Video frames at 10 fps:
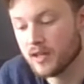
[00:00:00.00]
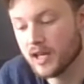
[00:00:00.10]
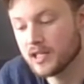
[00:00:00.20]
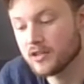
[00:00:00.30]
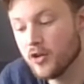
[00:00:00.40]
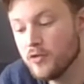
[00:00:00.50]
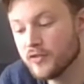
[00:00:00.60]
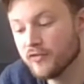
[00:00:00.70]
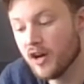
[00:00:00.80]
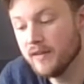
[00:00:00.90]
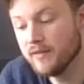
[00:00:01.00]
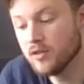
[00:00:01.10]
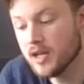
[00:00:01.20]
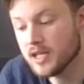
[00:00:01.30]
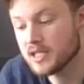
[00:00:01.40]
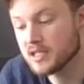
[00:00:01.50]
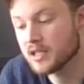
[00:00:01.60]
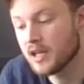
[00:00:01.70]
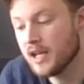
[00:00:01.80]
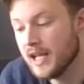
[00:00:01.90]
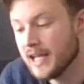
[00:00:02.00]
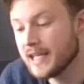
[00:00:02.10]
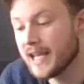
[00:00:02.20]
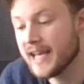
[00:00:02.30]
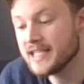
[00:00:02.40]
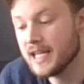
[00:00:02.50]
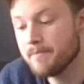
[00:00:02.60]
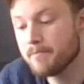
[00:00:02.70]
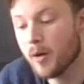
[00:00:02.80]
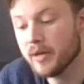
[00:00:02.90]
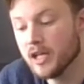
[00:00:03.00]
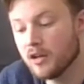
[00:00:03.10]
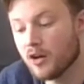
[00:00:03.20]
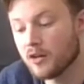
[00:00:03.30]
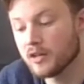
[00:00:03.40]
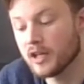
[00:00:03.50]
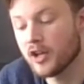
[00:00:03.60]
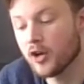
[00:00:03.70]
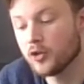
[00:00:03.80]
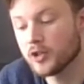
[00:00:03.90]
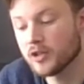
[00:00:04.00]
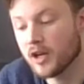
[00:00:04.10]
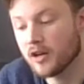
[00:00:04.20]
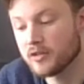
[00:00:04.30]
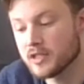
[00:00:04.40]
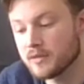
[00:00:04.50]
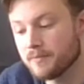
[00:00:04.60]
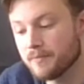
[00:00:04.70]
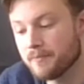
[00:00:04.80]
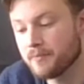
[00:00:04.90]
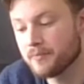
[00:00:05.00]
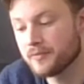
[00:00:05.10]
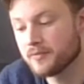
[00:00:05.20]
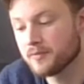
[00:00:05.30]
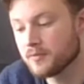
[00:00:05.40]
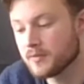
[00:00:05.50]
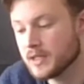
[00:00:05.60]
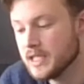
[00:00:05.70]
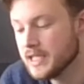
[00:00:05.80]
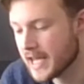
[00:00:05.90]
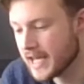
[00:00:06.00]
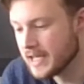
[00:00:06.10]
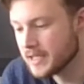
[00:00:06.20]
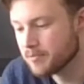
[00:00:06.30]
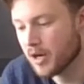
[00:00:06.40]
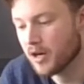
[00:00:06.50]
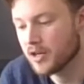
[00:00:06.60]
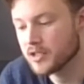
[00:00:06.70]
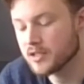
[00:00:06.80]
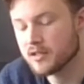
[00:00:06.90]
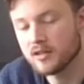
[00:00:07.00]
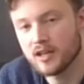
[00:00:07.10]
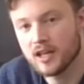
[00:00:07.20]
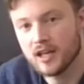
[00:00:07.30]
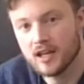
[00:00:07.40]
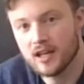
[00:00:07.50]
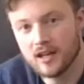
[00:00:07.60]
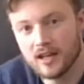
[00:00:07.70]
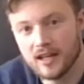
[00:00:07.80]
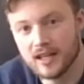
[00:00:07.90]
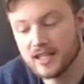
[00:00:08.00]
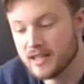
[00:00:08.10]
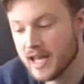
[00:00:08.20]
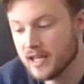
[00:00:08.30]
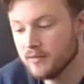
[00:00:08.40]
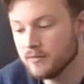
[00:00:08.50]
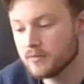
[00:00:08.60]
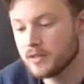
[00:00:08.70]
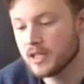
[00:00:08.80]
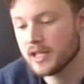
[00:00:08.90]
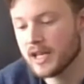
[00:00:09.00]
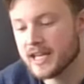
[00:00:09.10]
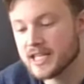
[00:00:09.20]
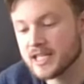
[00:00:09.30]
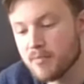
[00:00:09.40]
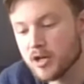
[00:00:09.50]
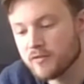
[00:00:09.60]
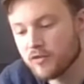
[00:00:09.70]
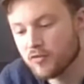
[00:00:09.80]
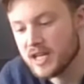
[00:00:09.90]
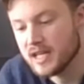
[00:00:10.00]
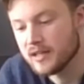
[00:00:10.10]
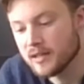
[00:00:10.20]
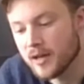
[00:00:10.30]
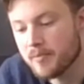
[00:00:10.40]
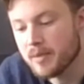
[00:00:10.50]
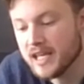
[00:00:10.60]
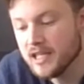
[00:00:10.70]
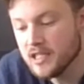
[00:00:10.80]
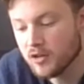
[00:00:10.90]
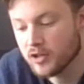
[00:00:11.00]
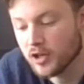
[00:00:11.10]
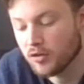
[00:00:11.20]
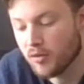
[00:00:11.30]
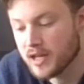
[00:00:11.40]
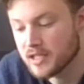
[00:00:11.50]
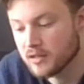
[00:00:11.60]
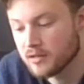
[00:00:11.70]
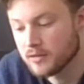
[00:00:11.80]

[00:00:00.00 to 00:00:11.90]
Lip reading: and those 5 crates lazily bobbing along an ocean current. Days passed, and then a smudge of green appeared on the horizon.